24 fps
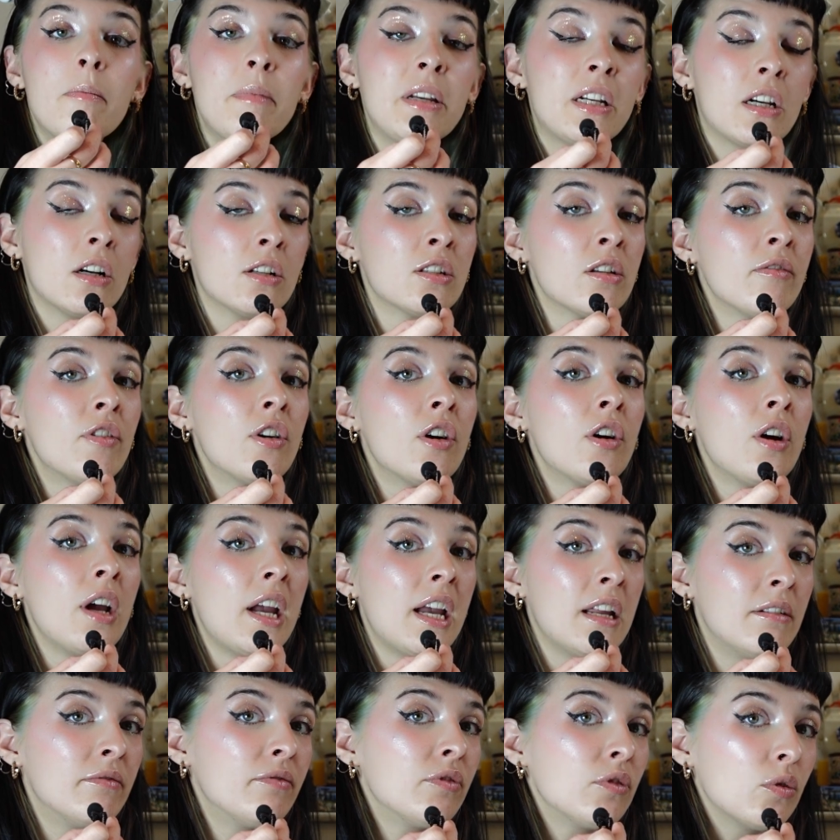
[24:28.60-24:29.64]
Because of her
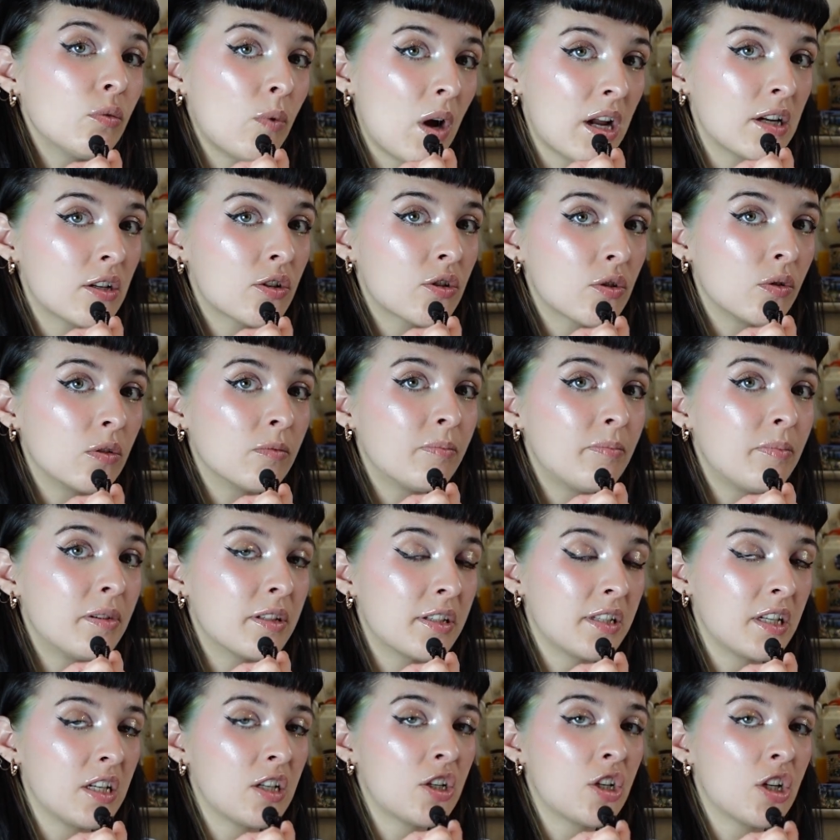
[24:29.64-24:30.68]
influential
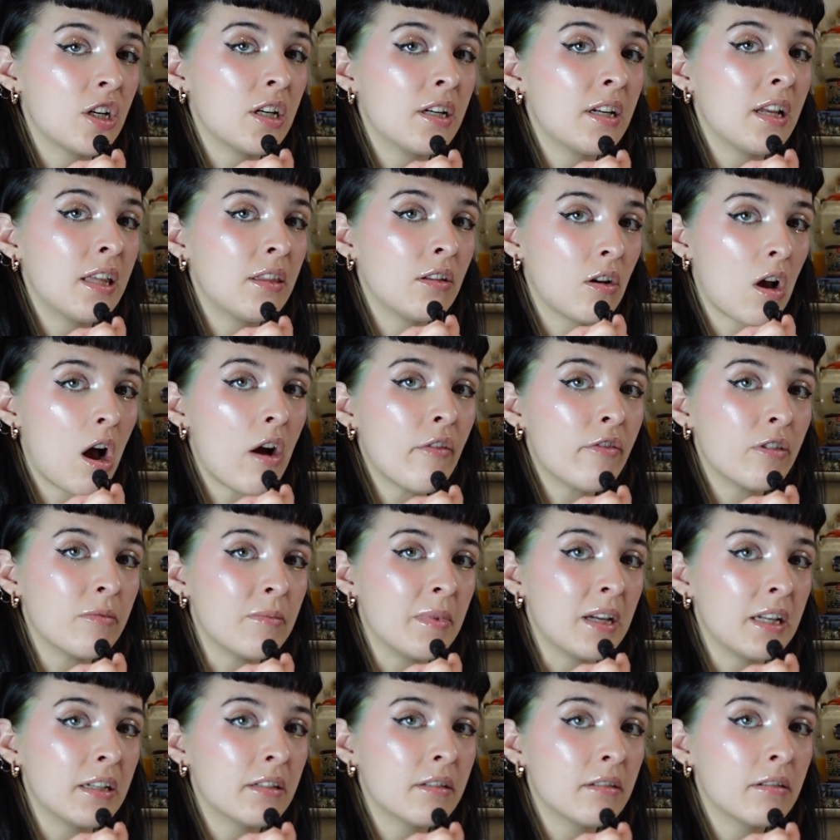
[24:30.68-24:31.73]
position in the
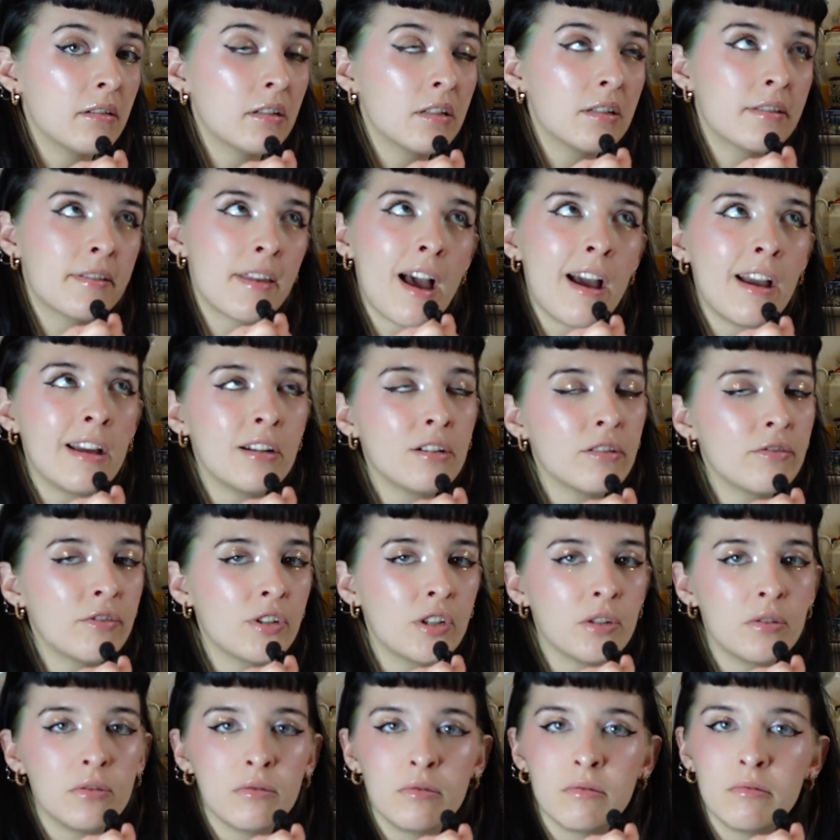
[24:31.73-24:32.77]
government, because that
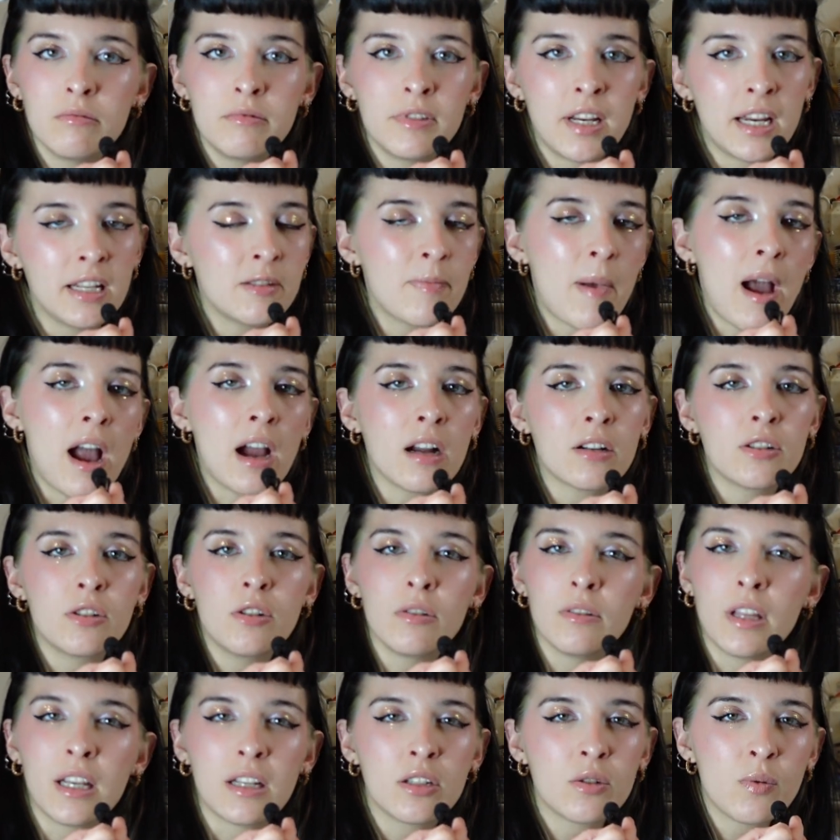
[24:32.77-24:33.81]
interview dates back
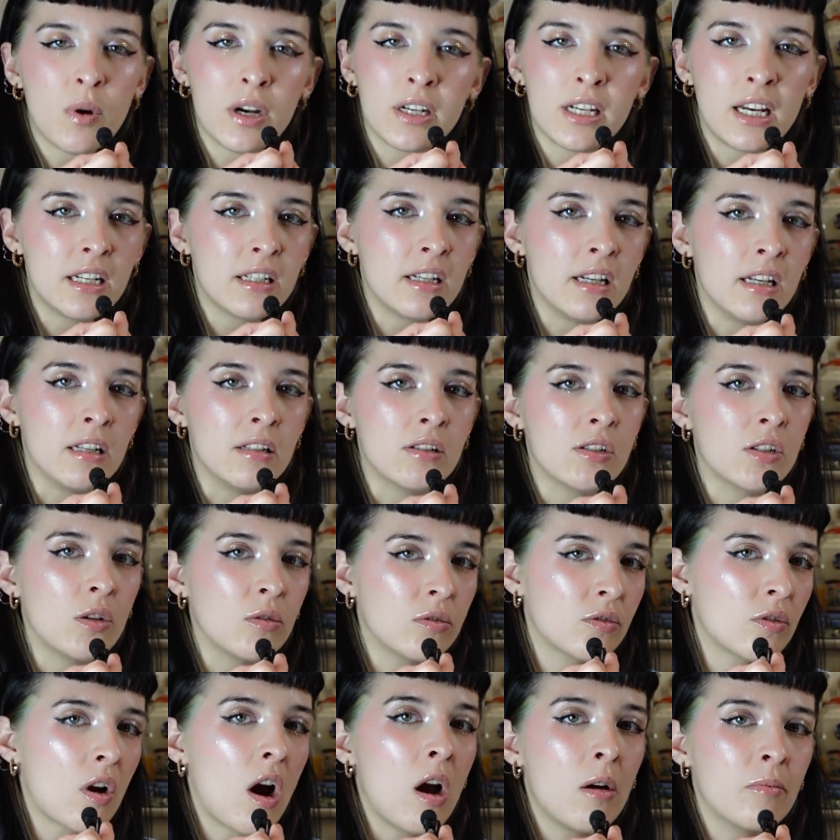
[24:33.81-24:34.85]
to like 2018,
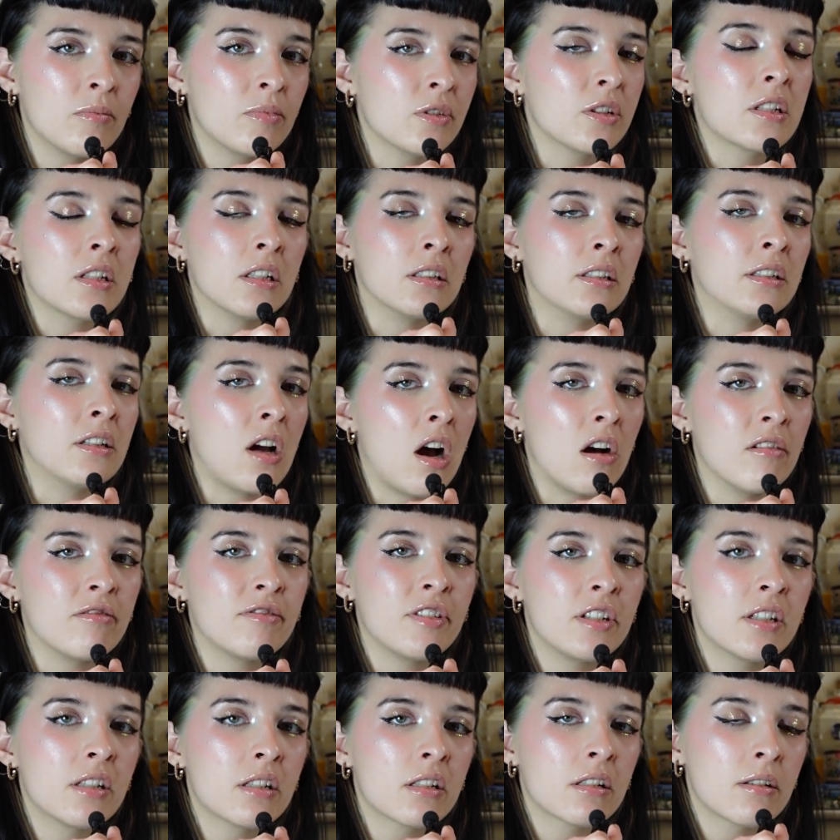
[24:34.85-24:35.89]
so Trump was still in
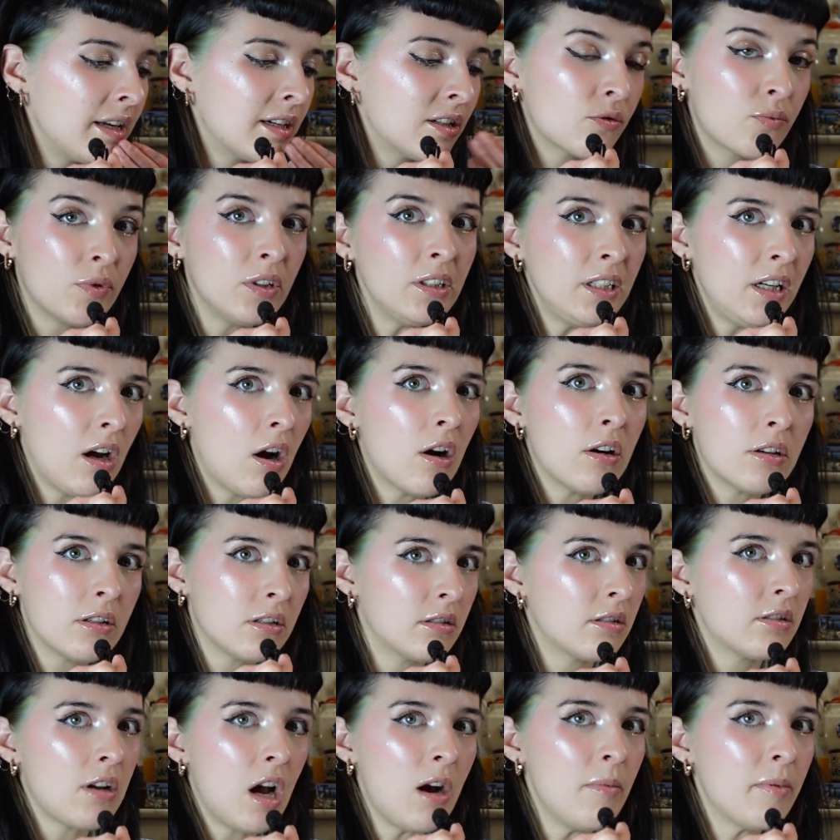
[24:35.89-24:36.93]
office, it is really hard
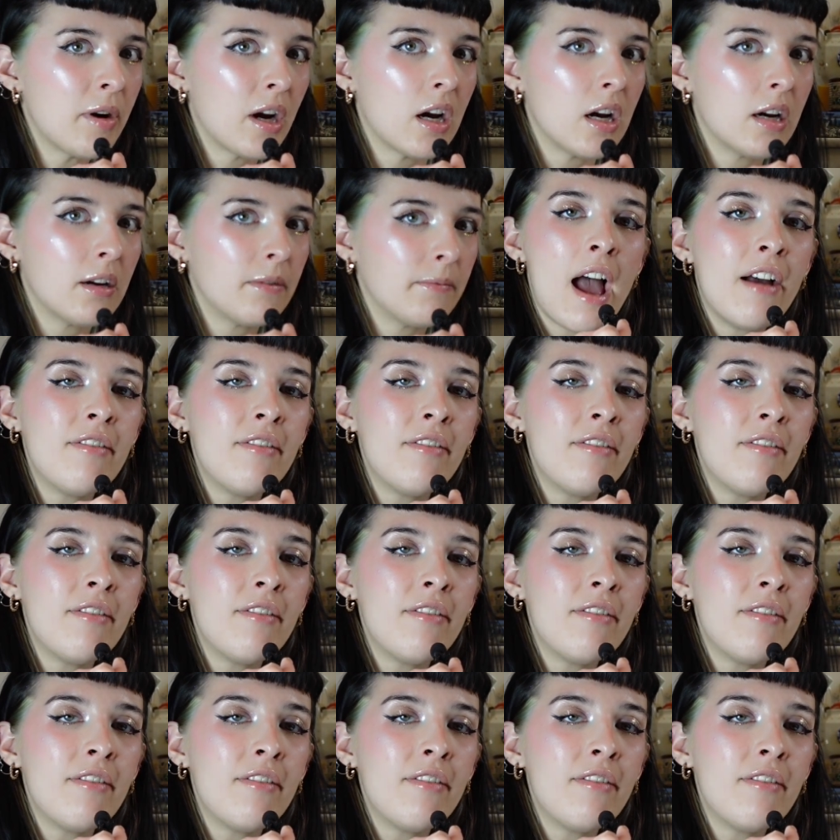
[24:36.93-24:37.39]
to stop her.